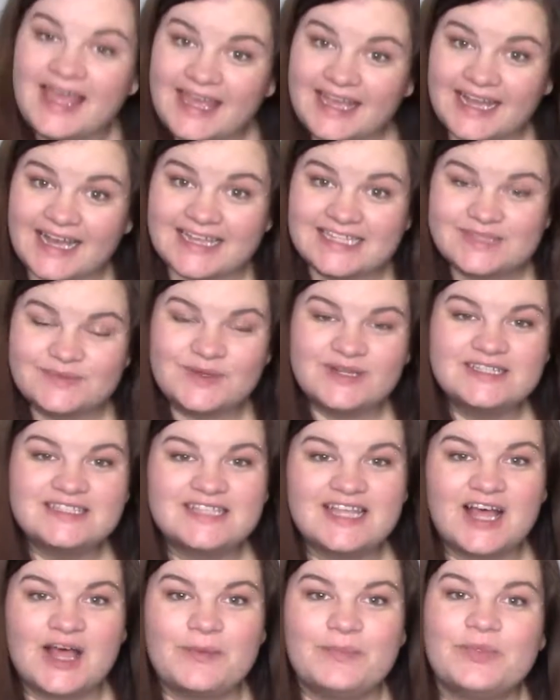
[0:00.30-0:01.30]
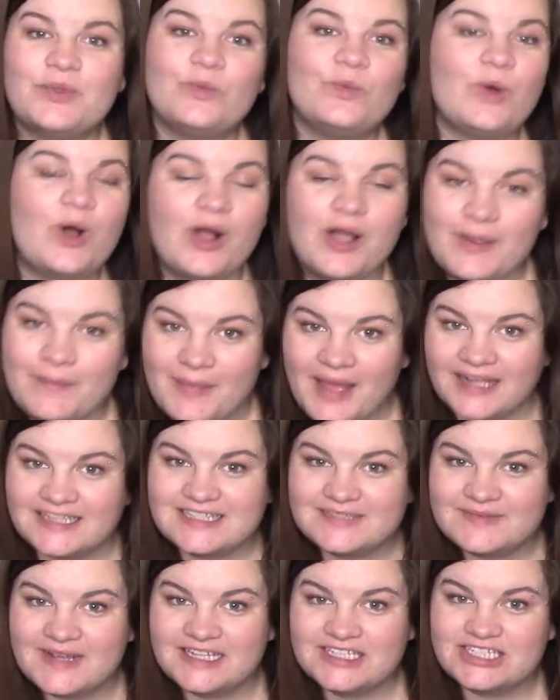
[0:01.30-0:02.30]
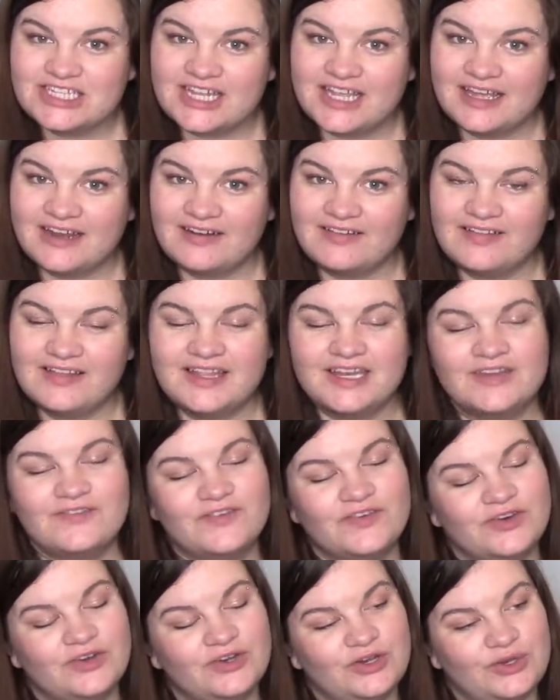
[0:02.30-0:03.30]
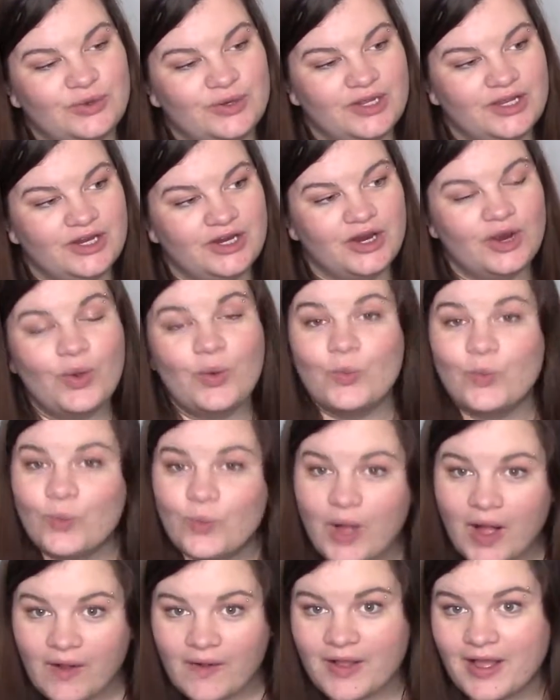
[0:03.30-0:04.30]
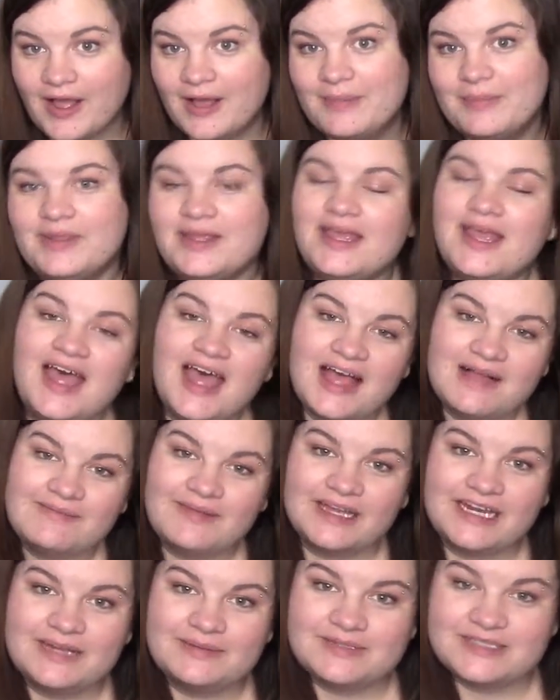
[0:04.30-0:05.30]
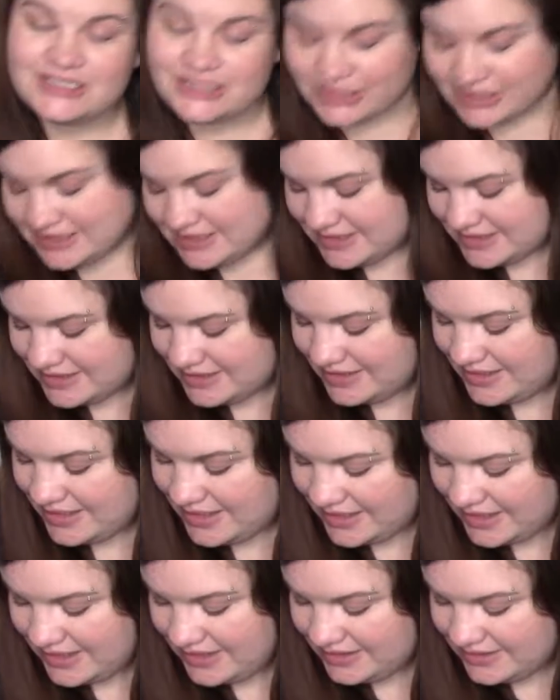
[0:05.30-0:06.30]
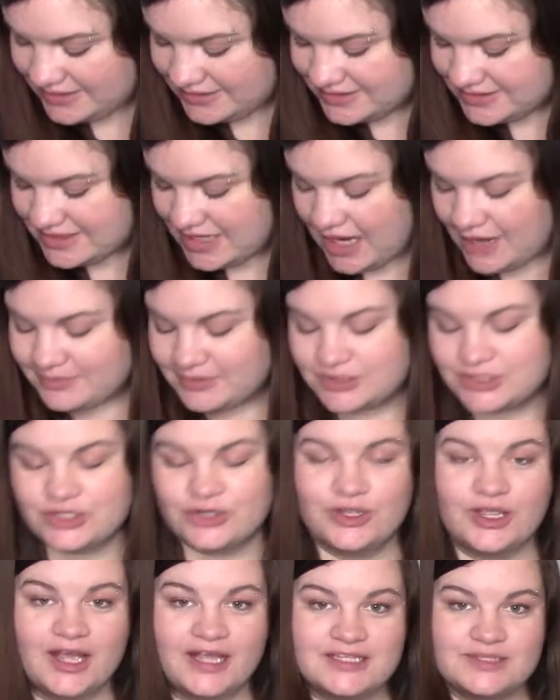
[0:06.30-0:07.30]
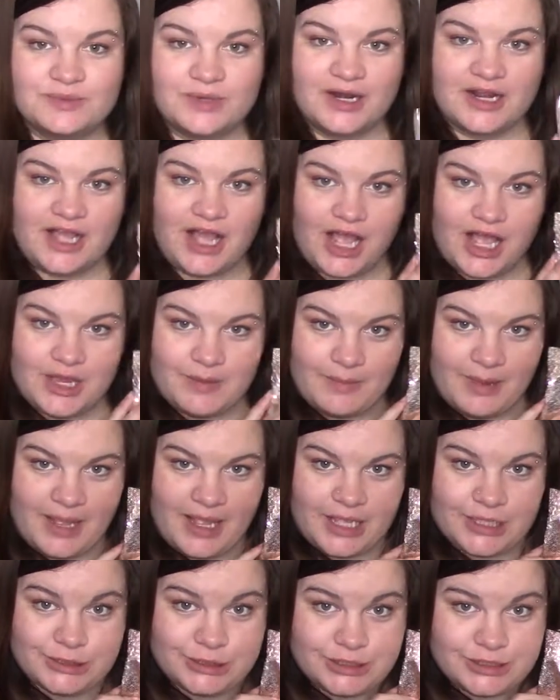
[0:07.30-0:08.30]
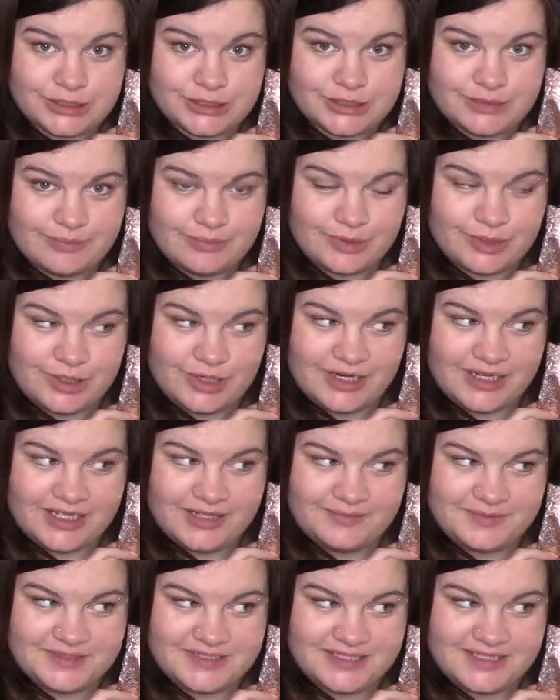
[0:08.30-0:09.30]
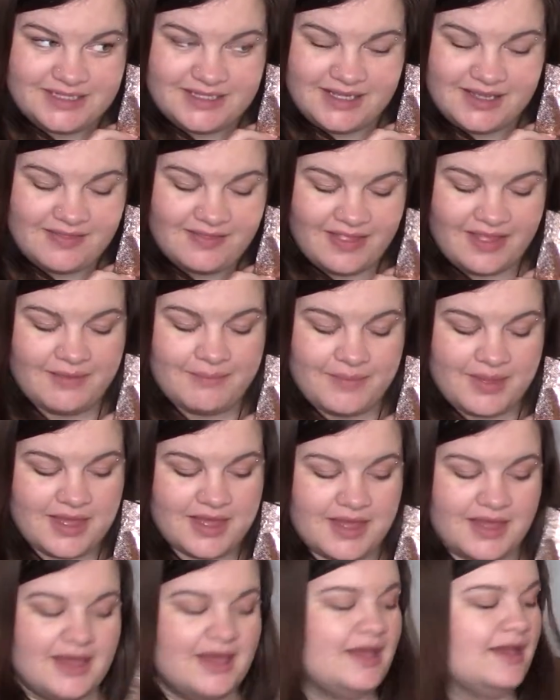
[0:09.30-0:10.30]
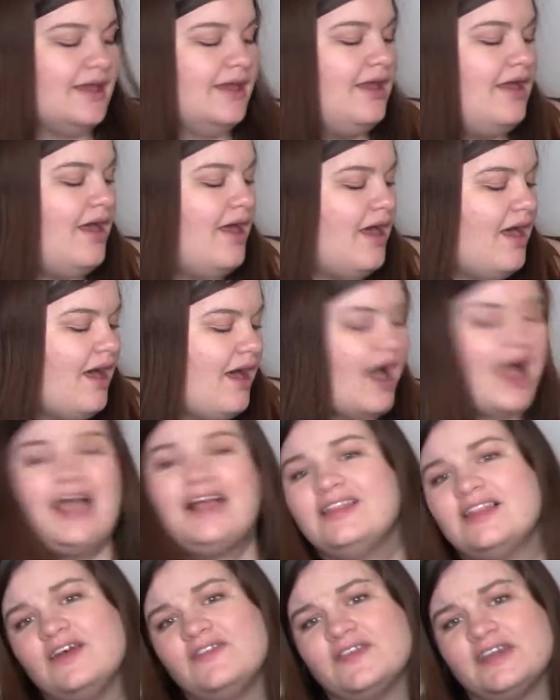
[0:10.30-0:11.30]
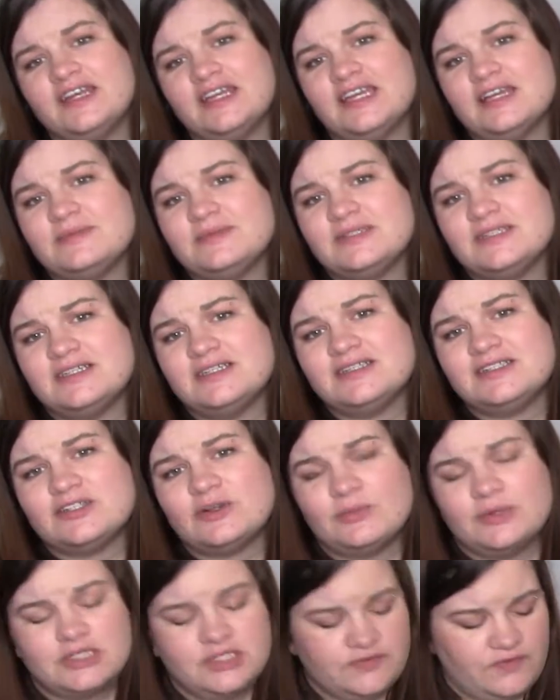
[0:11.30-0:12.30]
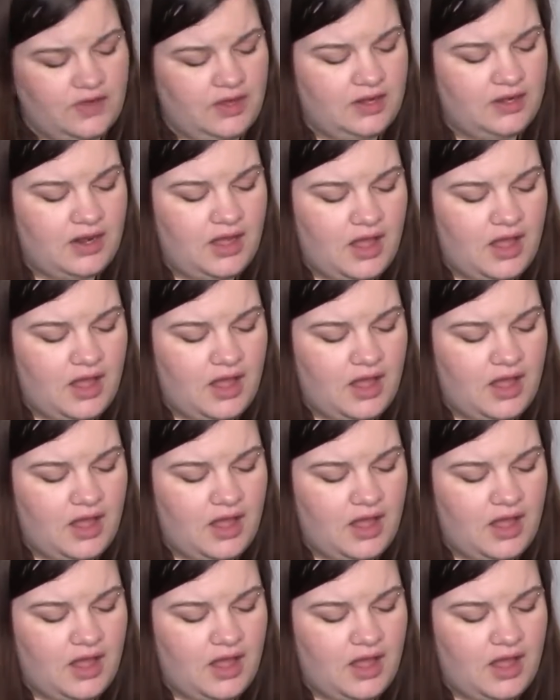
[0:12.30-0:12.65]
Hey guys, what's up? Welcome back to my channel, and if you're new here, welcome. My name is Cristin, and it's time to show you guys what I got in my December Ipsy glam bag. I love getting Ipsy, it's so much fun.